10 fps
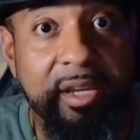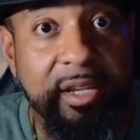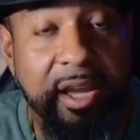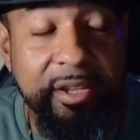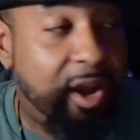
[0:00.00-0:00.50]

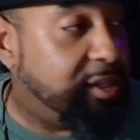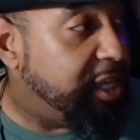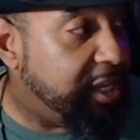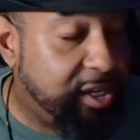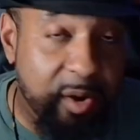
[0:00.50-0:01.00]
You know, our
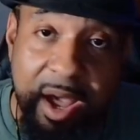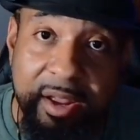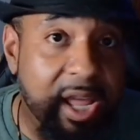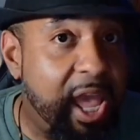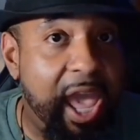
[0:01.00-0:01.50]
lady go out
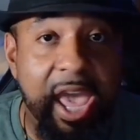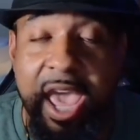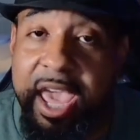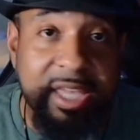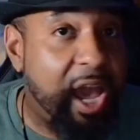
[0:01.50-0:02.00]
and
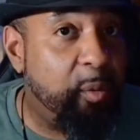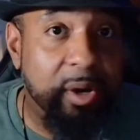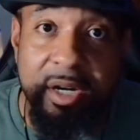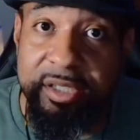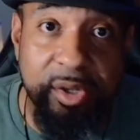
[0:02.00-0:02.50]
hang out with
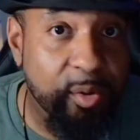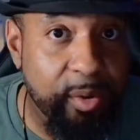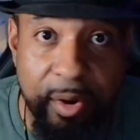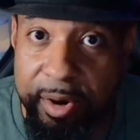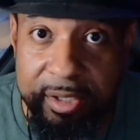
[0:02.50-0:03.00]
her
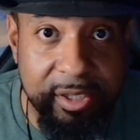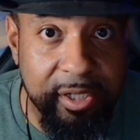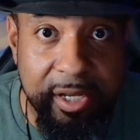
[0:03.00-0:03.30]
sorors,